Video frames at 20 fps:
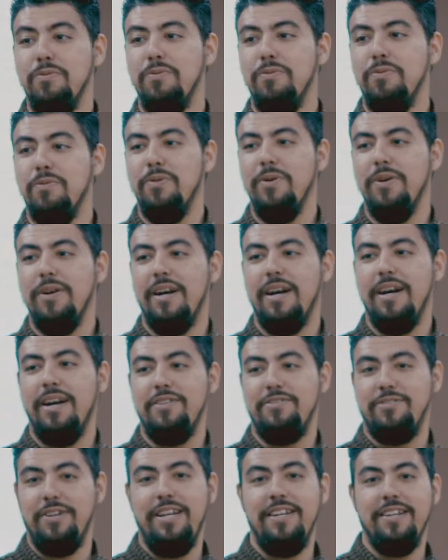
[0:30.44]
throughout their
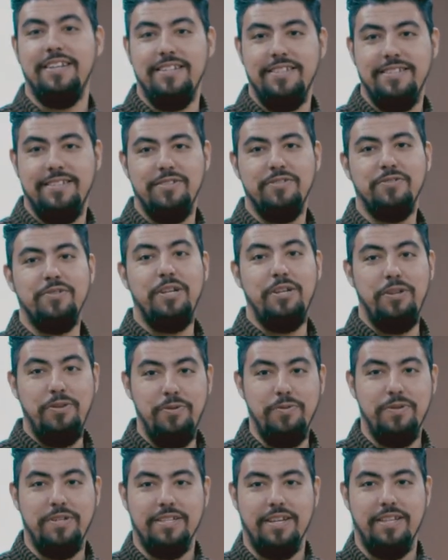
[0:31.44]
mentoring journey.
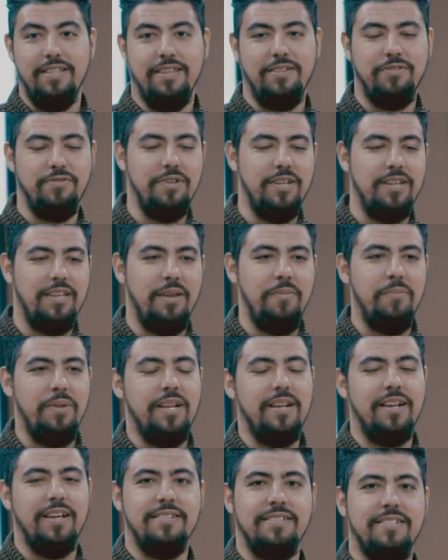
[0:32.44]
And on top of
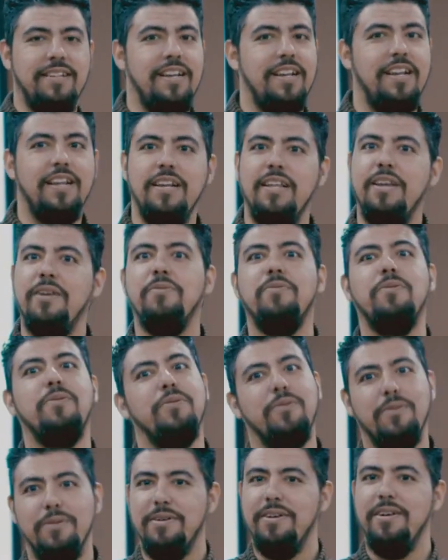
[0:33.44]
skills, there's
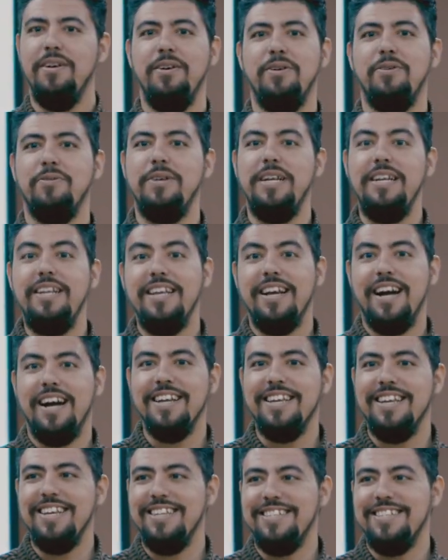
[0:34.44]
also uh, a portion